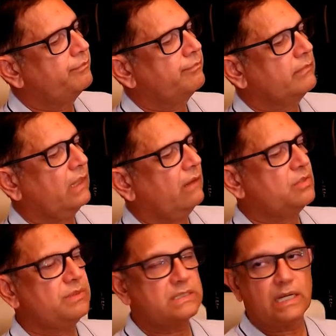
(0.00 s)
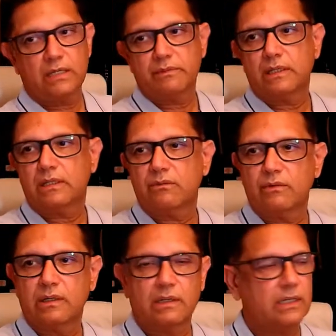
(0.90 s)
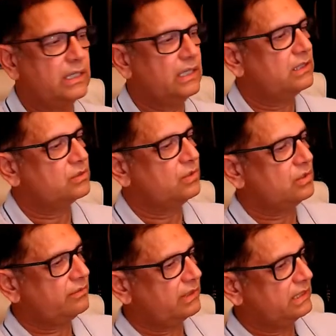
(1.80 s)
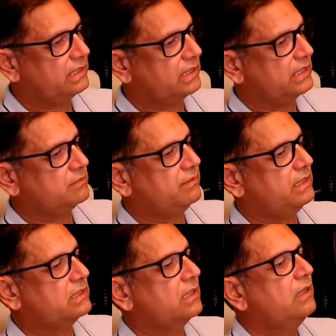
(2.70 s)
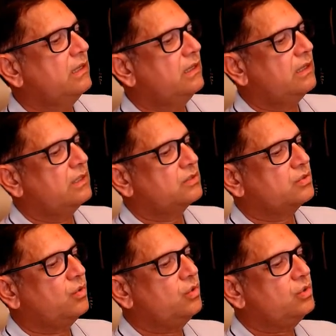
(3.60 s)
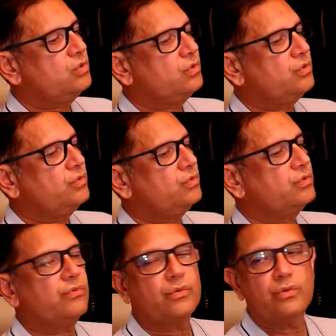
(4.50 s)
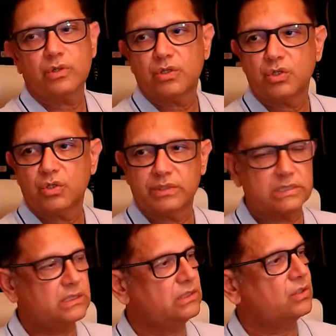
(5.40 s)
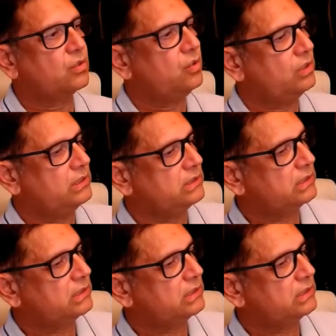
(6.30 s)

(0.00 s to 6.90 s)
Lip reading: which means library, where again there's a lot of writing takes place, and it's also used for university or college.